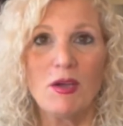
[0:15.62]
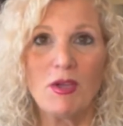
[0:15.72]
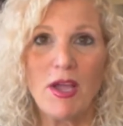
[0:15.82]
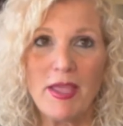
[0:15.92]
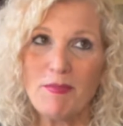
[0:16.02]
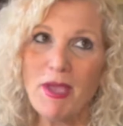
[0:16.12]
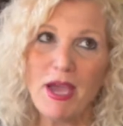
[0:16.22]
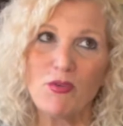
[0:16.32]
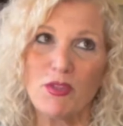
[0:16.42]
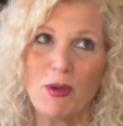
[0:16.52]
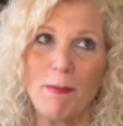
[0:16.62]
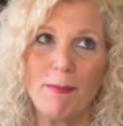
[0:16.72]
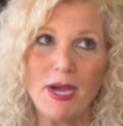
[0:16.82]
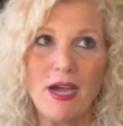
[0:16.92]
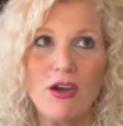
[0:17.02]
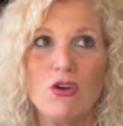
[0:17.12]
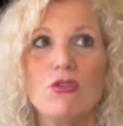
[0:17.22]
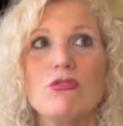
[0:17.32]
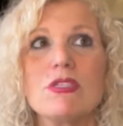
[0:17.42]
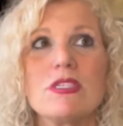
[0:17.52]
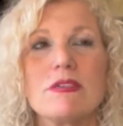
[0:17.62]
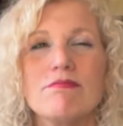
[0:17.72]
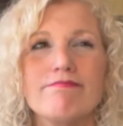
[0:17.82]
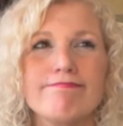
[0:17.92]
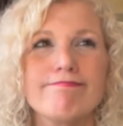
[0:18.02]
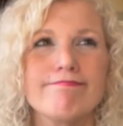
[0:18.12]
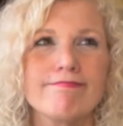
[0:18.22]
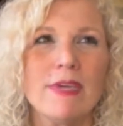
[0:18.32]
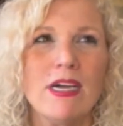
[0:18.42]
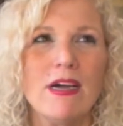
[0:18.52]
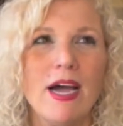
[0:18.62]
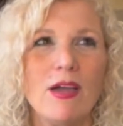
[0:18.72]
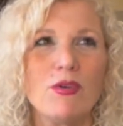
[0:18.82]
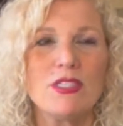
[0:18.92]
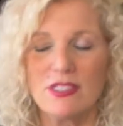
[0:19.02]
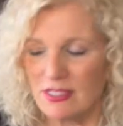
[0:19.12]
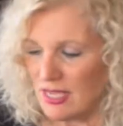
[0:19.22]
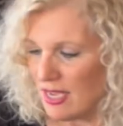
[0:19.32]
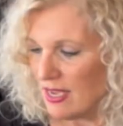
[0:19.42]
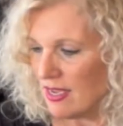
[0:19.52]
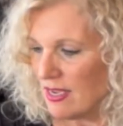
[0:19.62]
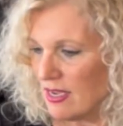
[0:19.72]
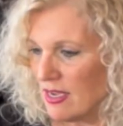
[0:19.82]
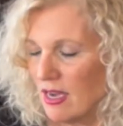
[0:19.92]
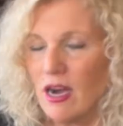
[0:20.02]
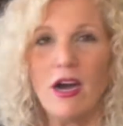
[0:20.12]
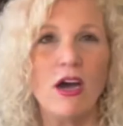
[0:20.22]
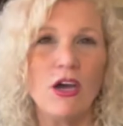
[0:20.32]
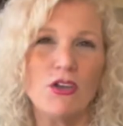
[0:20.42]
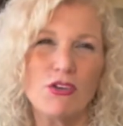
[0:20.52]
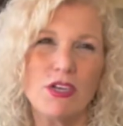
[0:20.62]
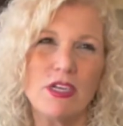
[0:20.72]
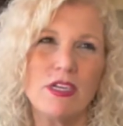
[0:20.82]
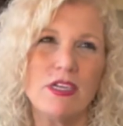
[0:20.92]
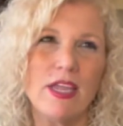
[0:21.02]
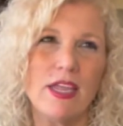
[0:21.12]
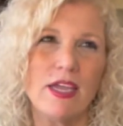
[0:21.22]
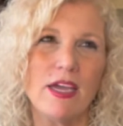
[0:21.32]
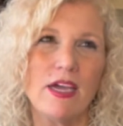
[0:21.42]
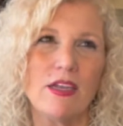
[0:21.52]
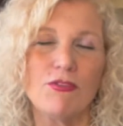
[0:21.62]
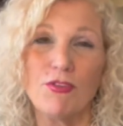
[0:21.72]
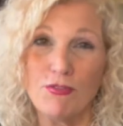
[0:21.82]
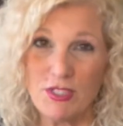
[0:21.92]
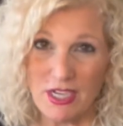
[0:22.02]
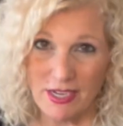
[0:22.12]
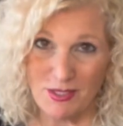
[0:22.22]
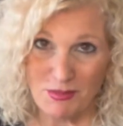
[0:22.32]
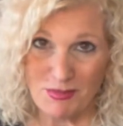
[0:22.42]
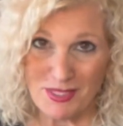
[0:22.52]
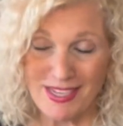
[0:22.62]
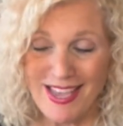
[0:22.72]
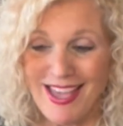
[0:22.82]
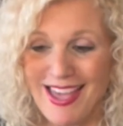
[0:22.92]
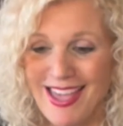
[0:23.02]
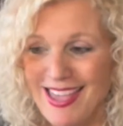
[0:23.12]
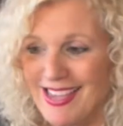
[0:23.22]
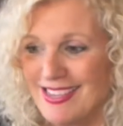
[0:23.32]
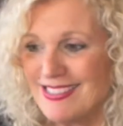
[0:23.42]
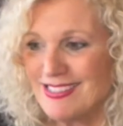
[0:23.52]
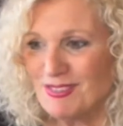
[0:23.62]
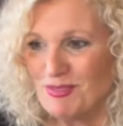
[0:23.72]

came back with about, mm, I would say, 150 items. And